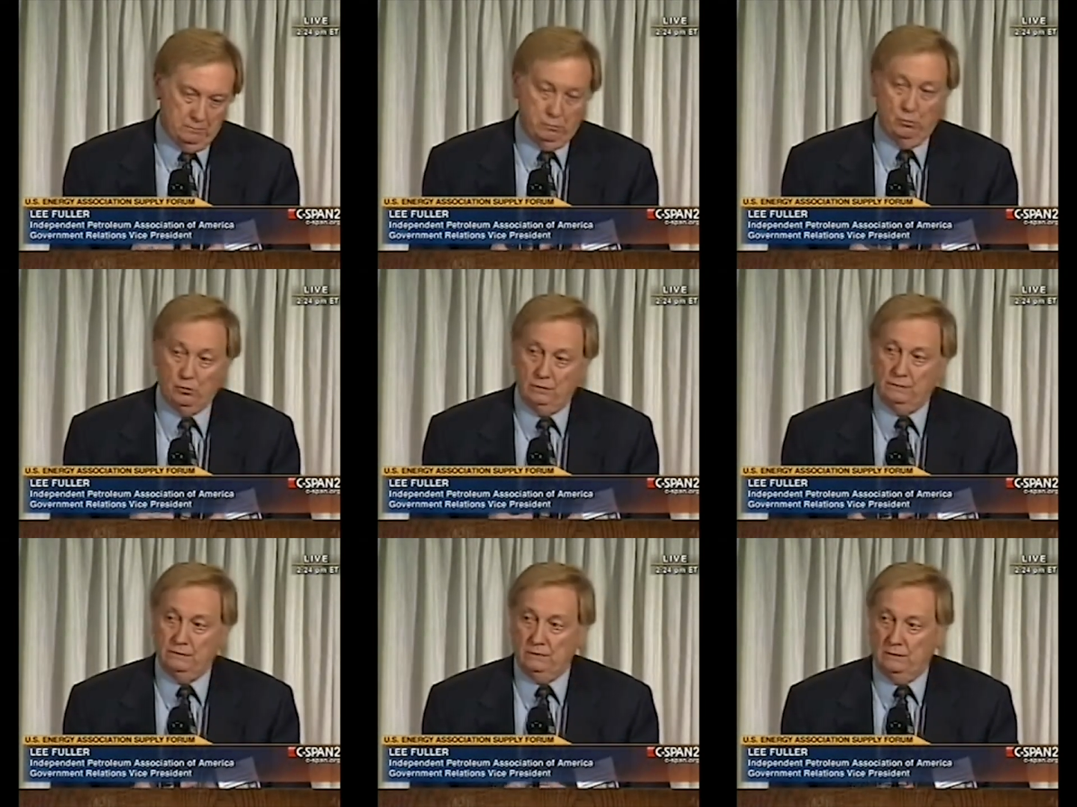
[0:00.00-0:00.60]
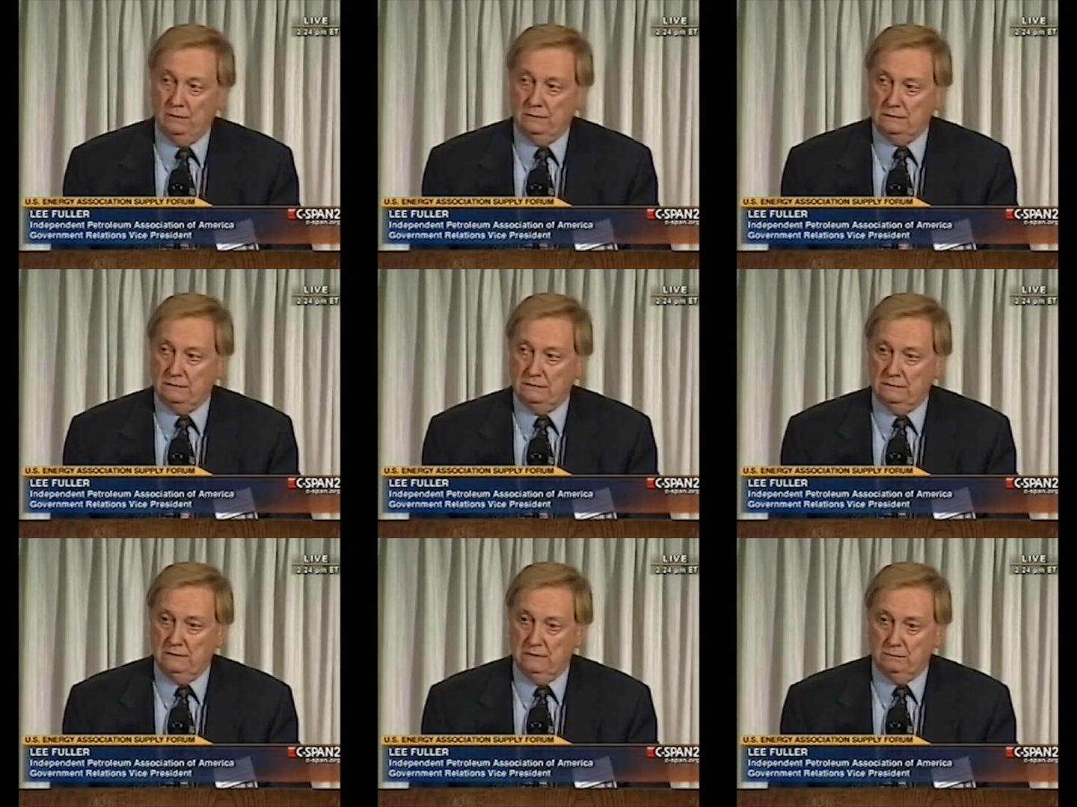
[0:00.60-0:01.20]
are important to
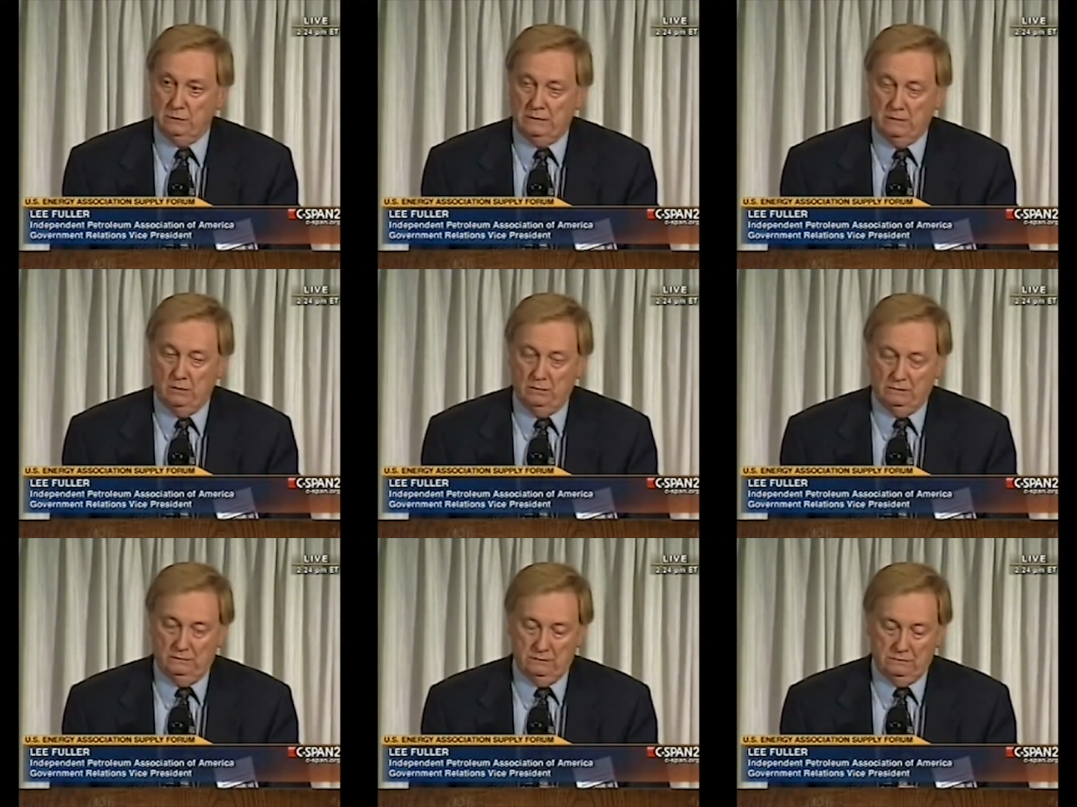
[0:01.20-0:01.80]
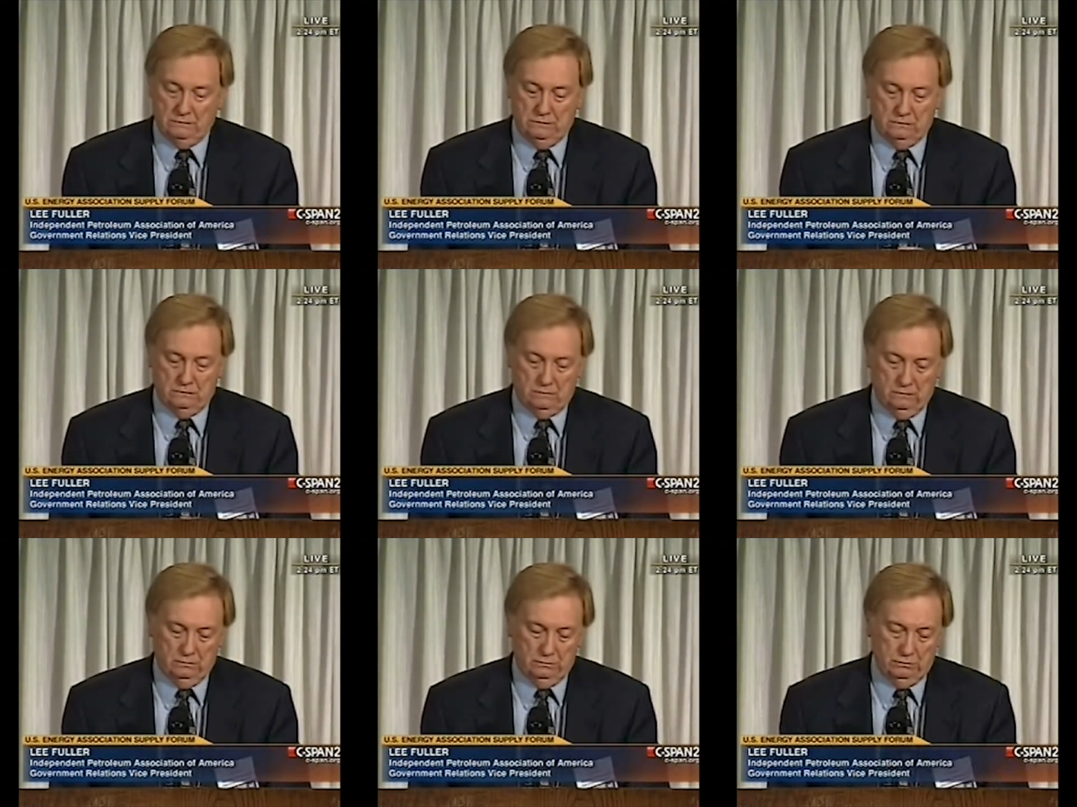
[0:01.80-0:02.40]
us as we go into
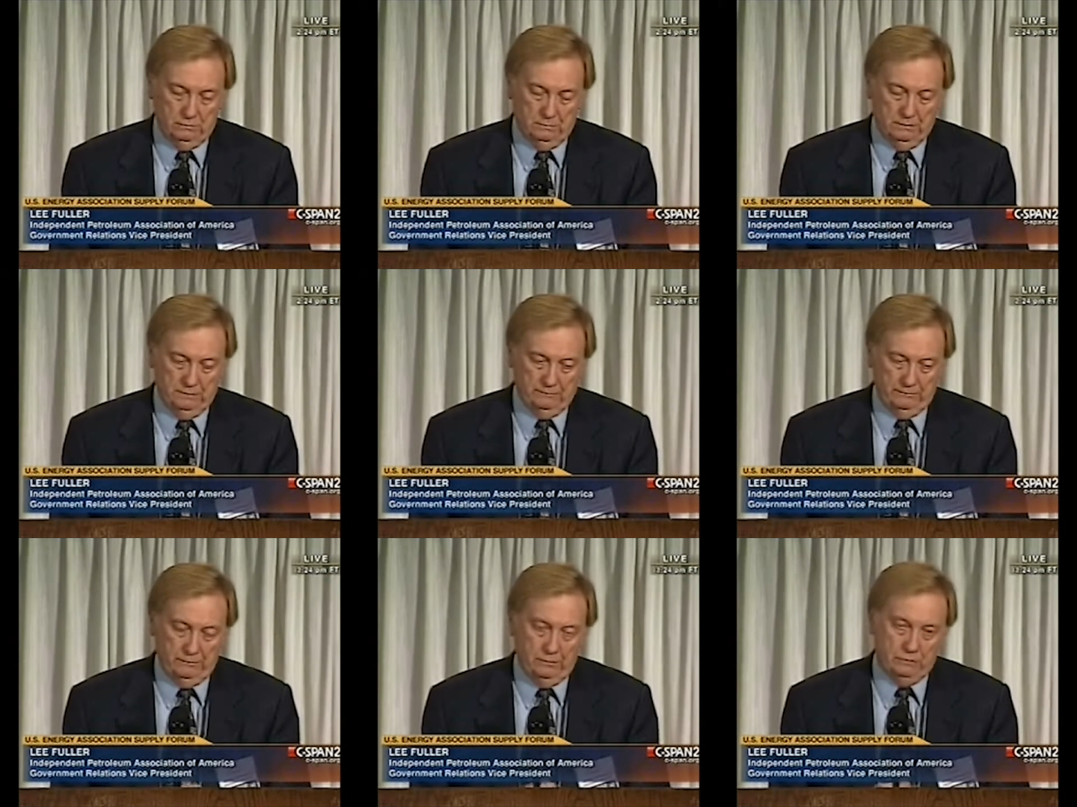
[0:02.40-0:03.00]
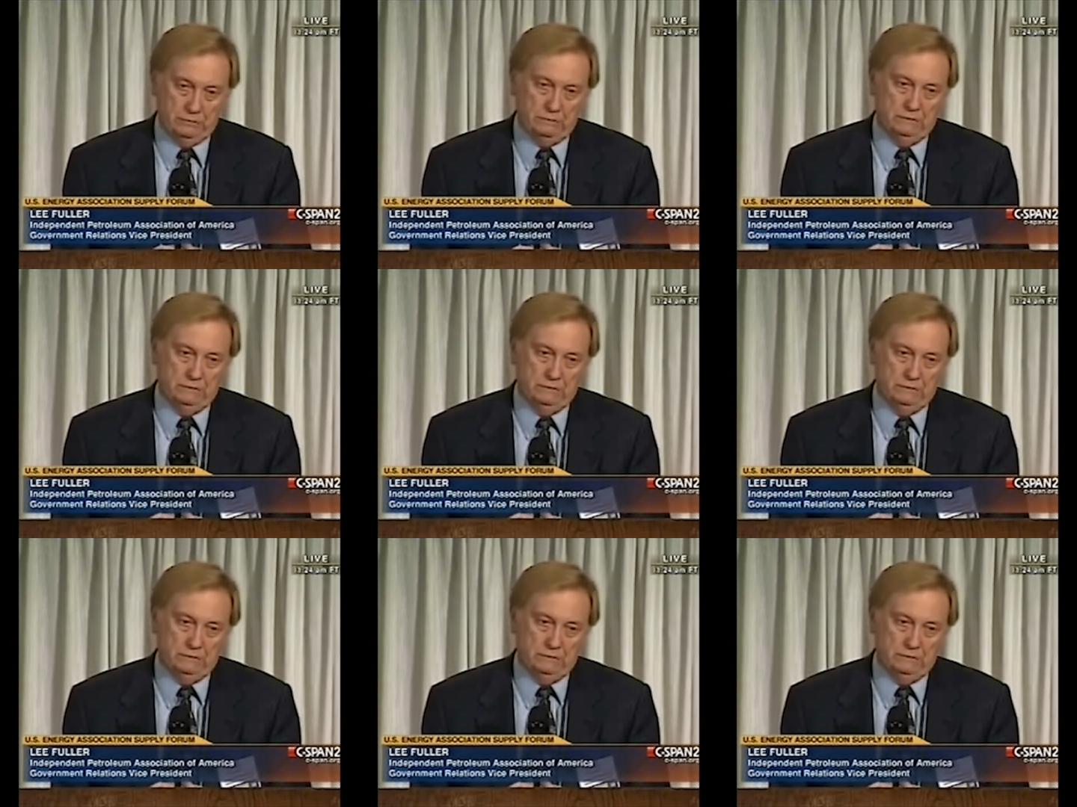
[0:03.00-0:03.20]
this disclosure debate.